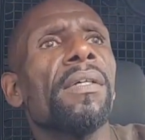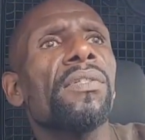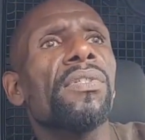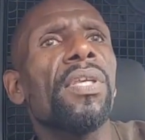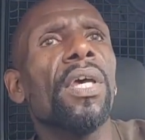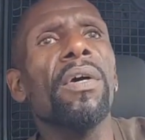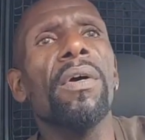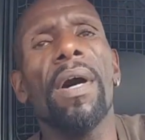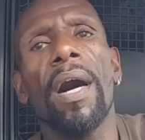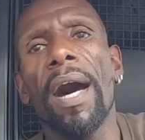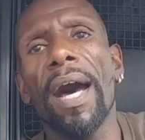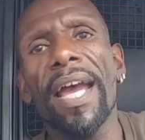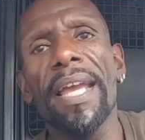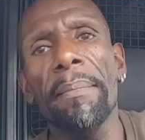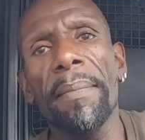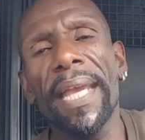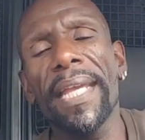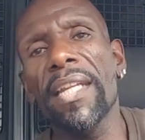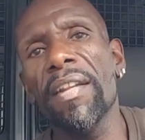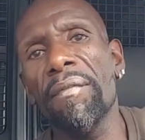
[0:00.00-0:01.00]
so I
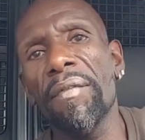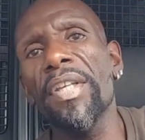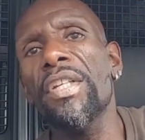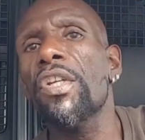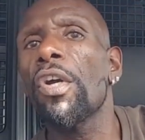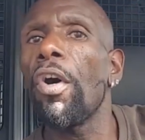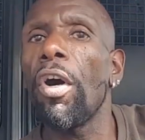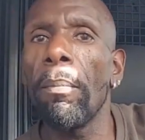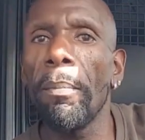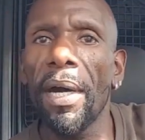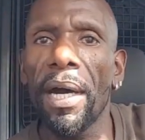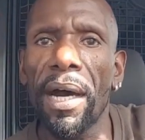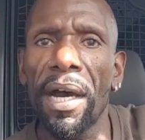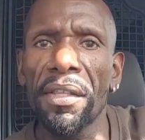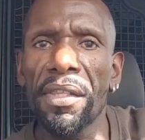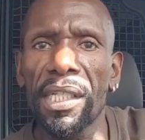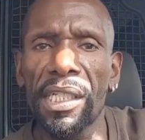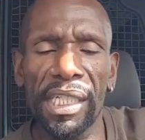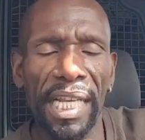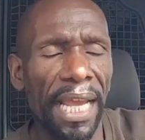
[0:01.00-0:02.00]
made a video on my
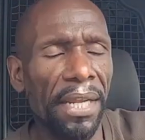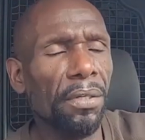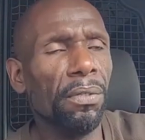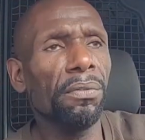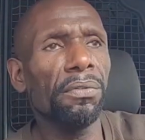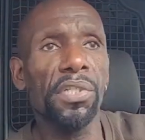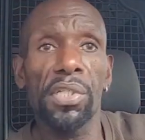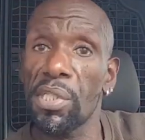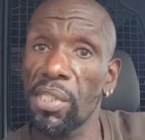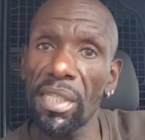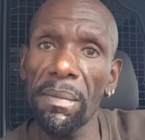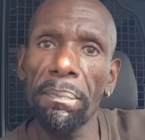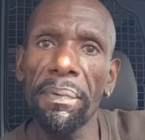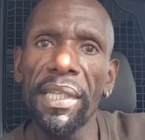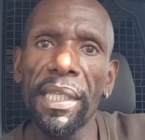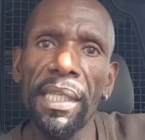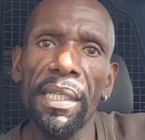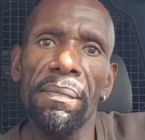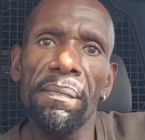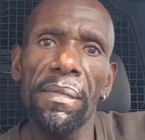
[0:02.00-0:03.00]
other channel just
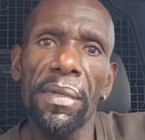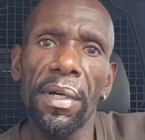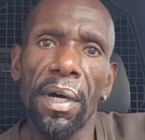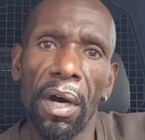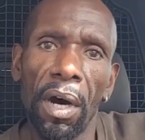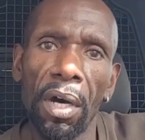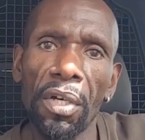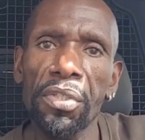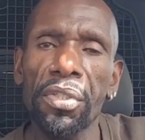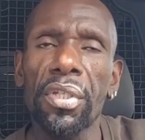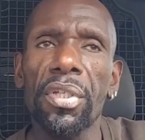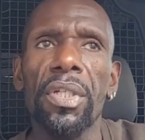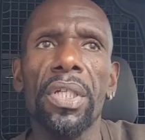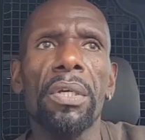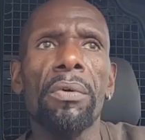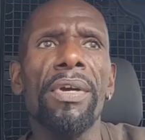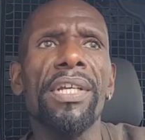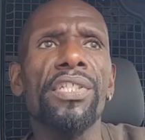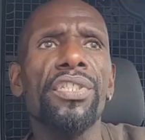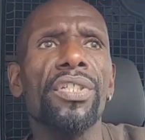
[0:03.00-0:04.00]
simply asking a
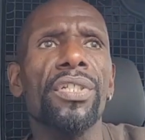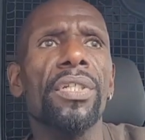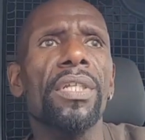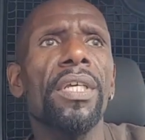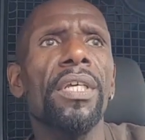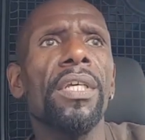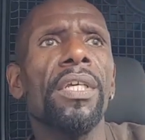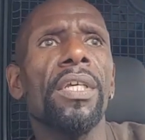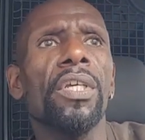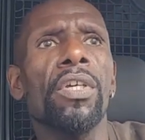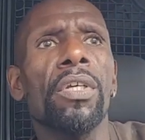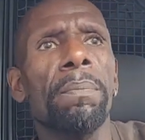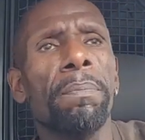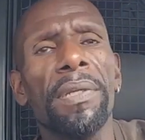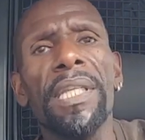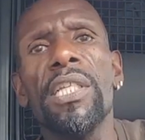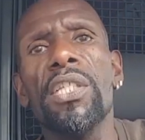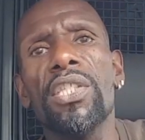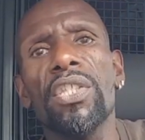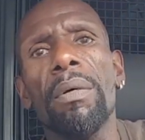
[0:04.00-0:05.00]
question. Could
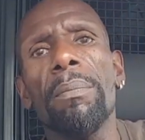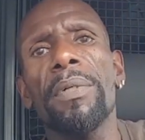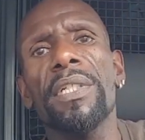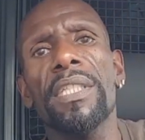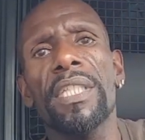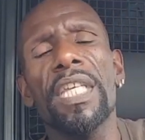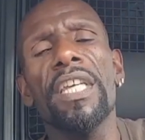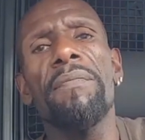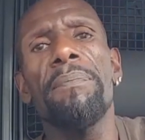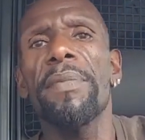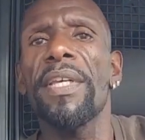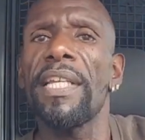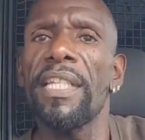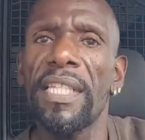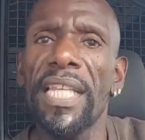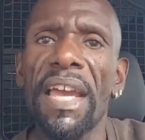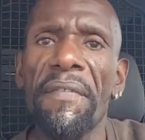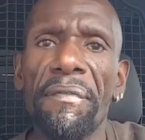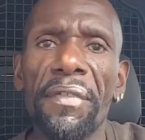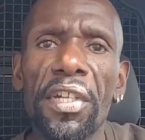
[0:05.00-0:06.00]
please someone give me a
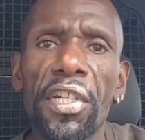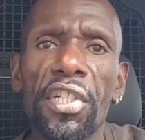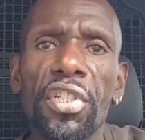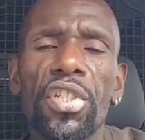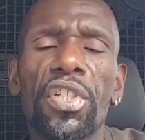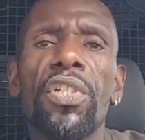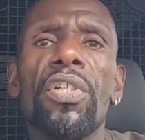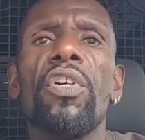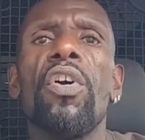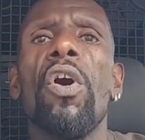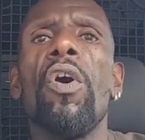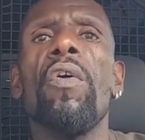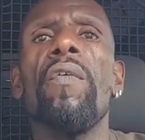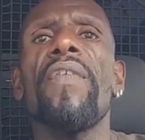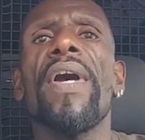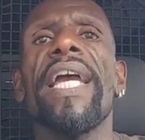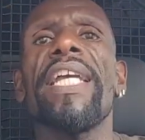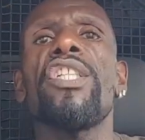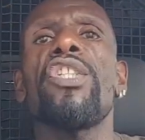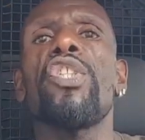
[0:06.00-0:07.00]
definition of
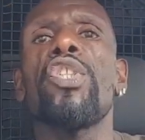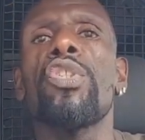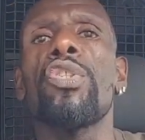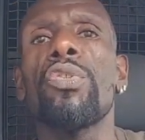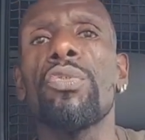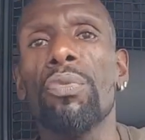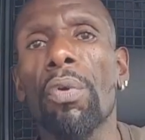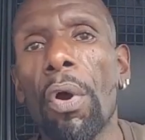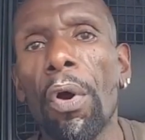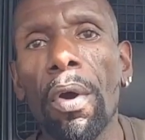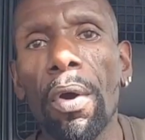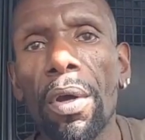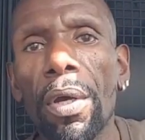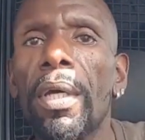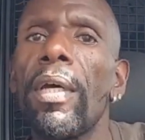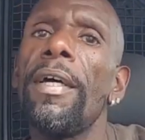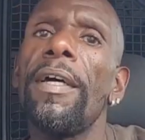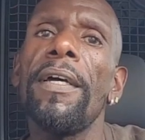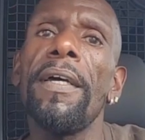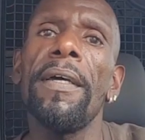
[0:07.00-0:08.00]
a
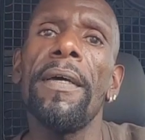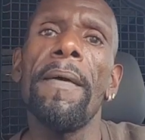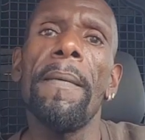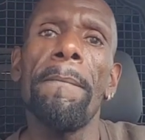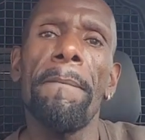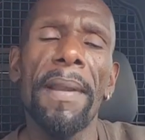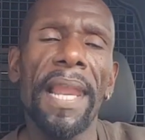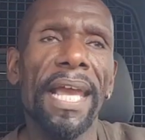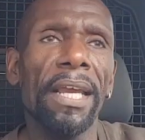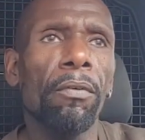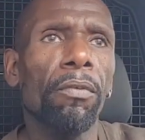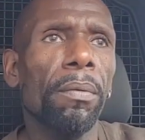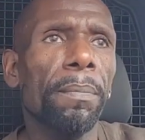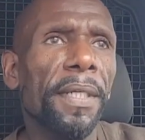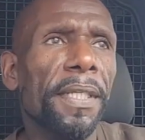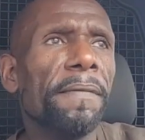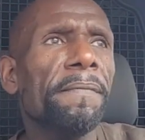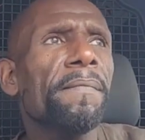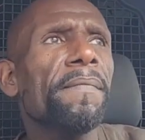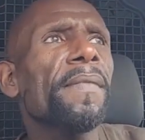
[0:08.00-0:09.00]
strong black
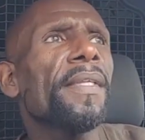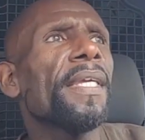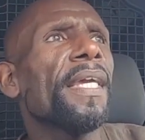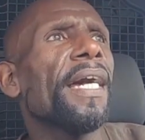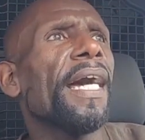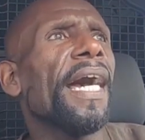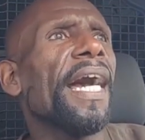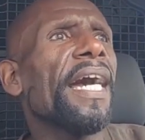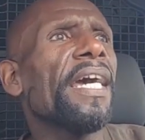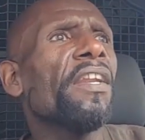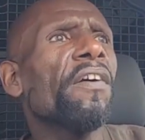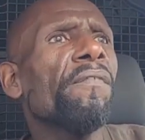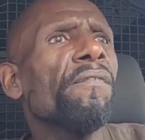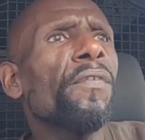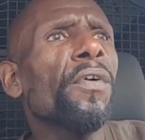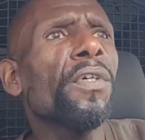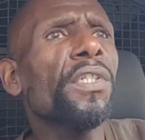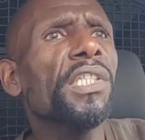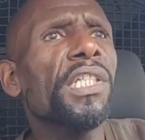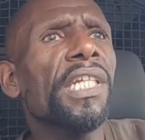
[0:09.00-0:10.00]
woman? And
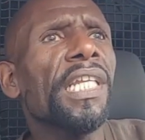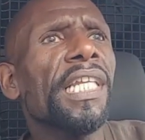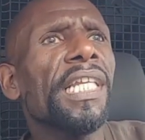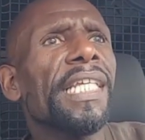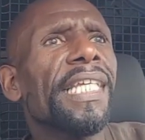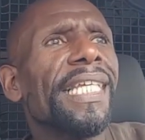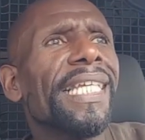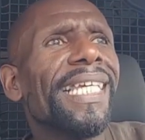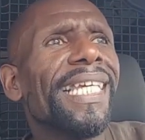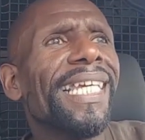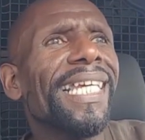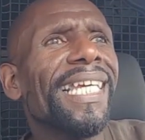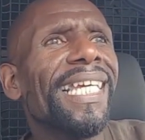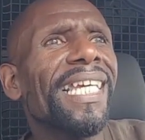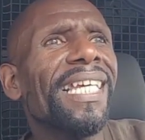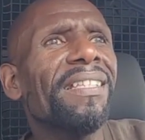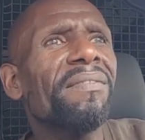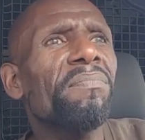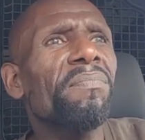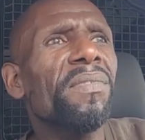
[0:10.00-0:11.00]
unfortunately,
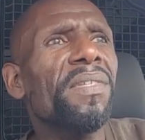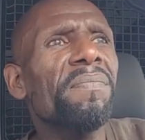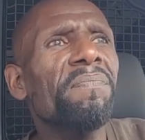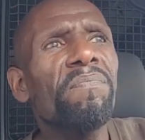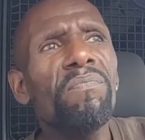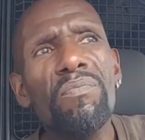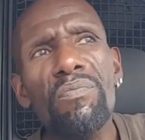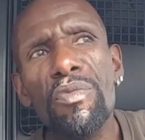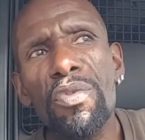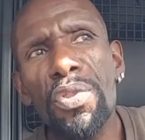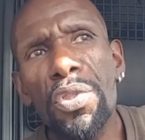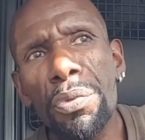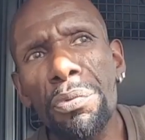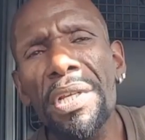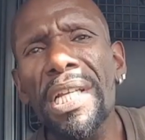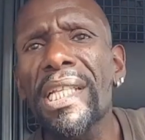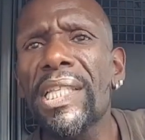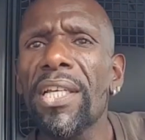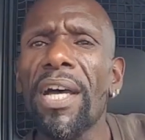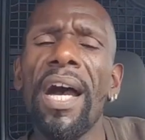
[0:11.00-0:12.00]

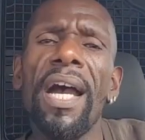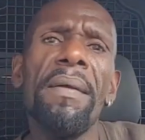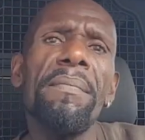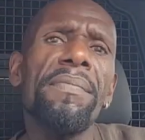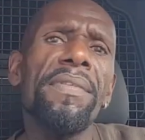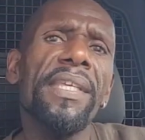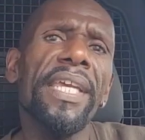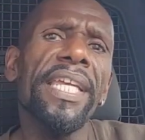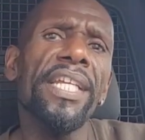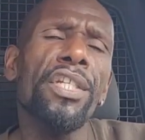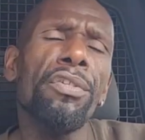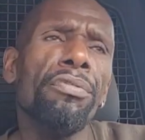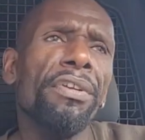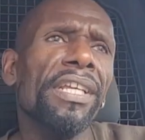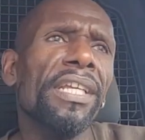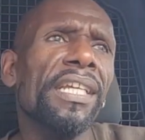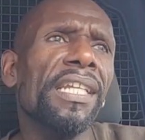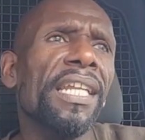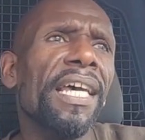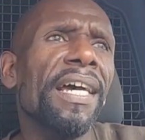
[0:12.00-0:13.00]
3 times it
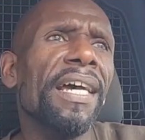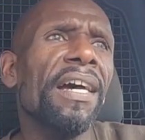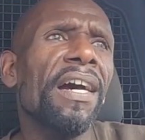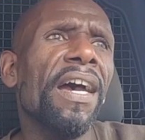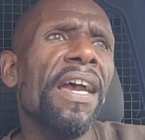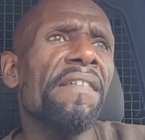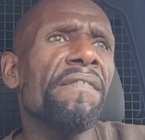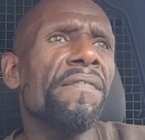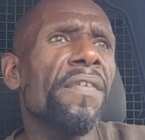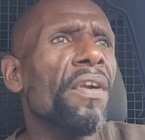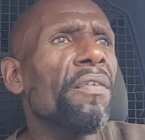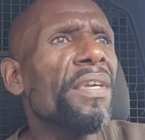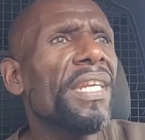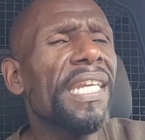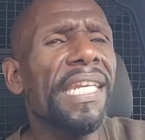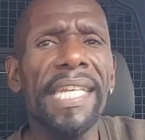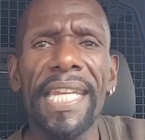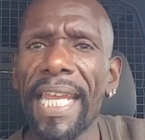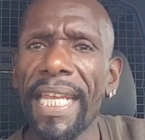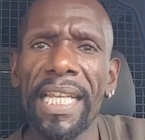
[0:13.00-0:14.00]
triggered a very
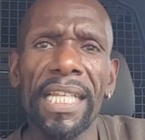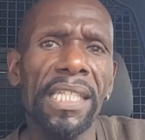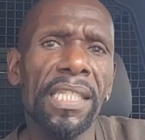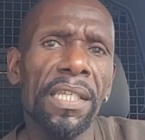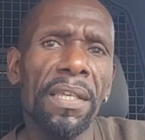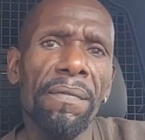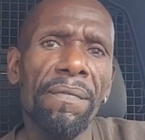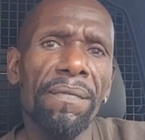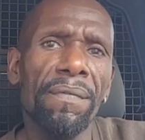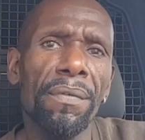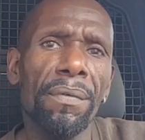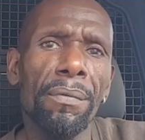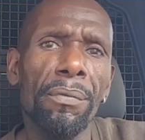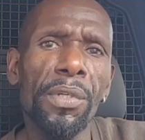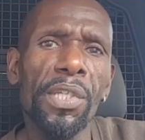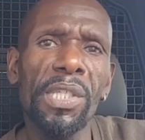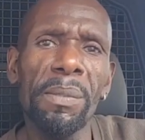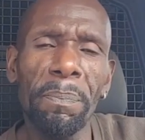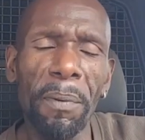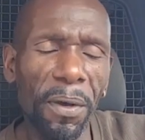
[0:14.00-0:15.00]
negative
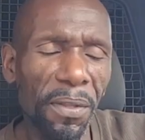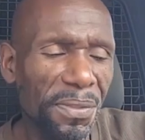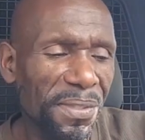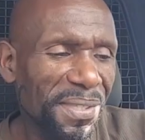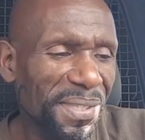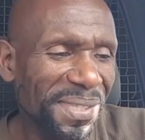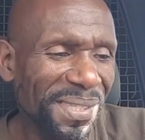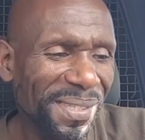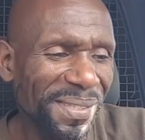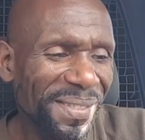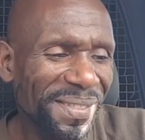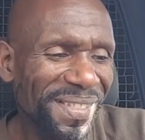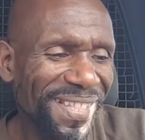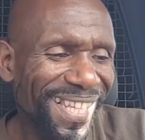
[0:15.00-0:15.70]
response.